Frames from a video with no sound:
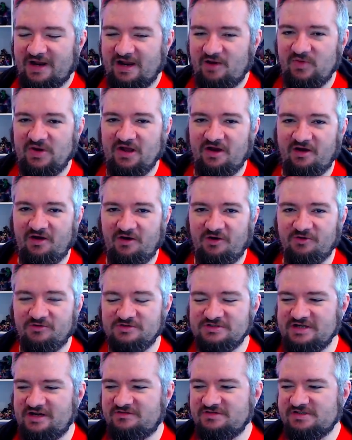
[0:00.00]
we are
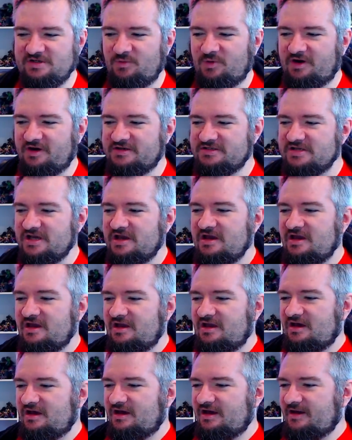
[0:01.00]
Horus Heresy wise.
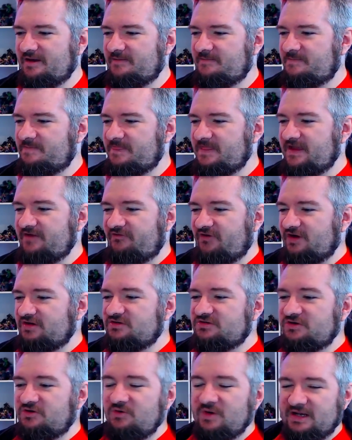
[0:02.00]
If I
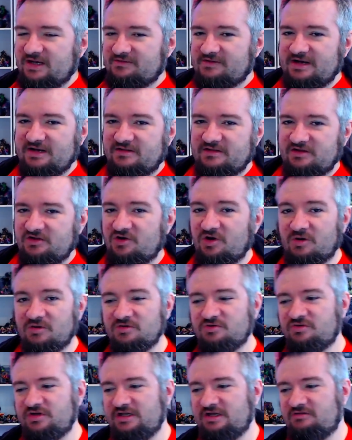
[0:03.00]
do hear anything
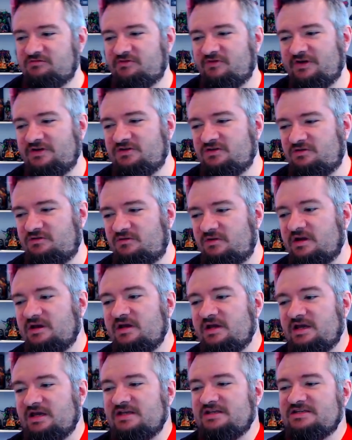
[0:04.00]
concrete, or if I do
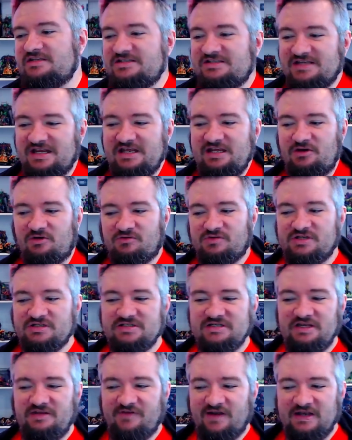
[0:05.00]
see or
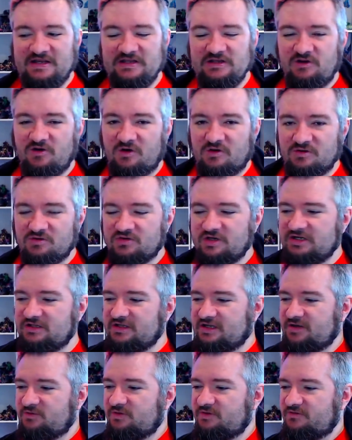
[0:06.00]
receive anything concrete,
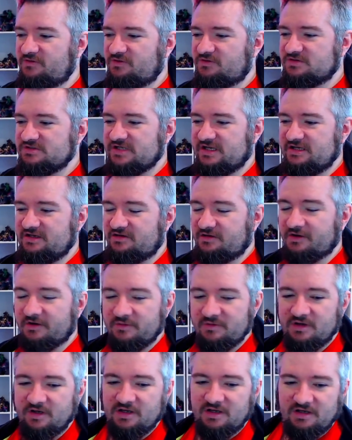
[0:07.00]
then I will of course let you know.
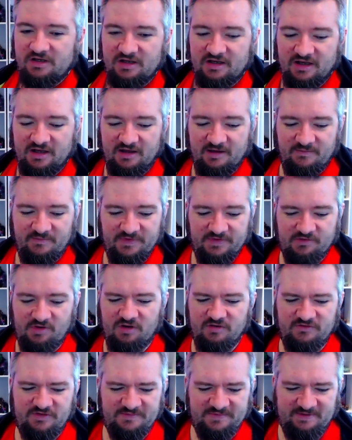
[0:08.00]
There are a
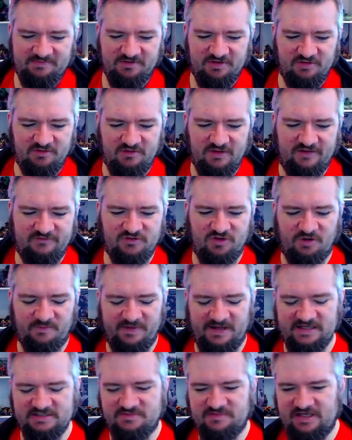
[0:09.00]
few people who haven't got
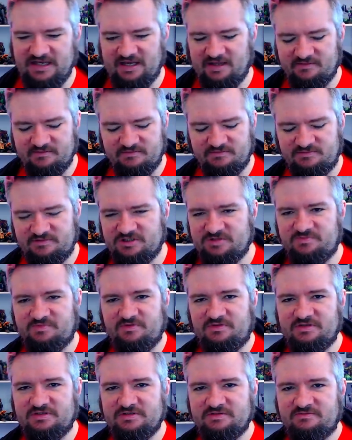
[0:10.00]
back to me yet, just
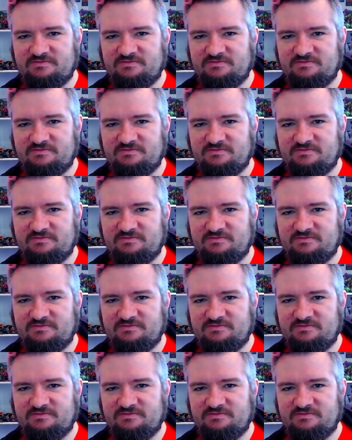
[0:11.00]
because,